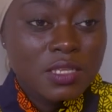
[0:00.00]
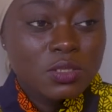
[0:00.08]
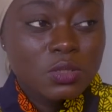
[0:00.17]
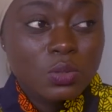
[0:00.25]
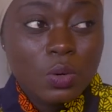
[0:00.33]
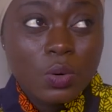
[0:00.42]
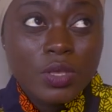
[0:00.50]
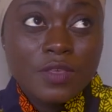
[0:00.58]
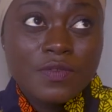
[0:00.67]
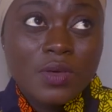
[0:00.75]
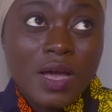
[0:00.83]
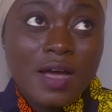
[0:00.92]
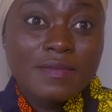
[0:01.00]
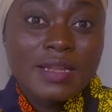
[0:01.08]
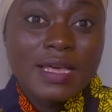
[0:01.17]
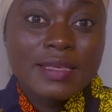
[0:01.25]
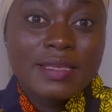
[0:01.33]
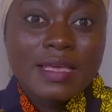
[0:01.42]
So if you have
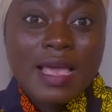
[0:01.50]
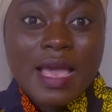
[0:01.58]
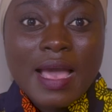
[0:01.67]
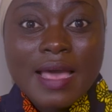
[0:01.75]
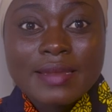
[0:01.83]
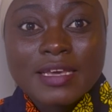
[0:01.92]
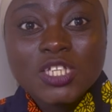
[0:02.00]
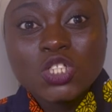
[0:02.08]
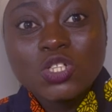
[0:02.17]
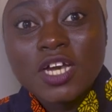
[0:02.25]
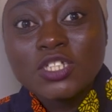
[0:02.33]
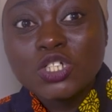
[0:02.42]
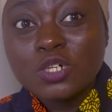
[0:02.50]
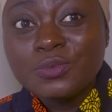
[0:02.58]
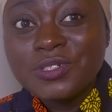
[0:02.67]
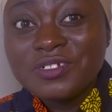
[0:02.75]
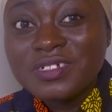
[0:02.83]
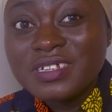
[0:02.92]
like an extra job
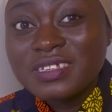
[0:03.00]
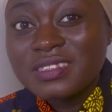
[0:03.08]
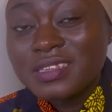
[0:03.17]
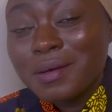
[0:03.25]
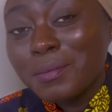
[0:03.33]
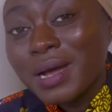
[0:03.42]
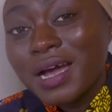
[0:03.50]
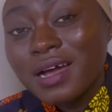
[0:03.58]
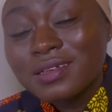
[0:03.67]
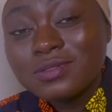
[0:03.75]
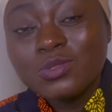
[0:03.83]
during the summer,